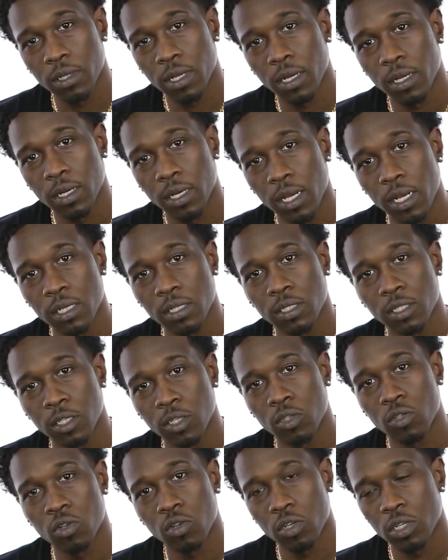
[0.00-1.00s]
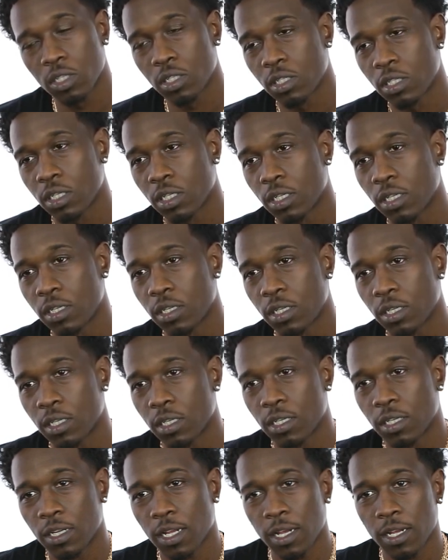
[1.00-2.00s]
Like that's Detroit shit.
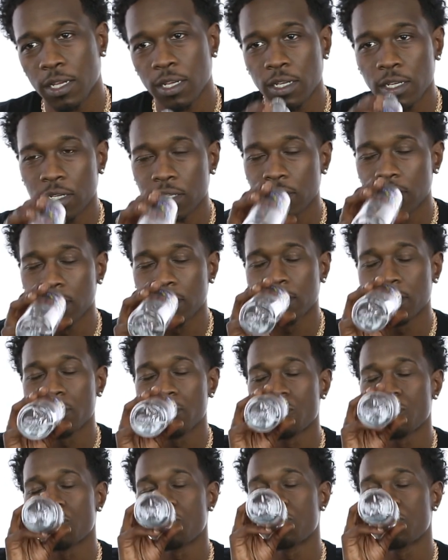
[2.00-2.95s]
Like nigga,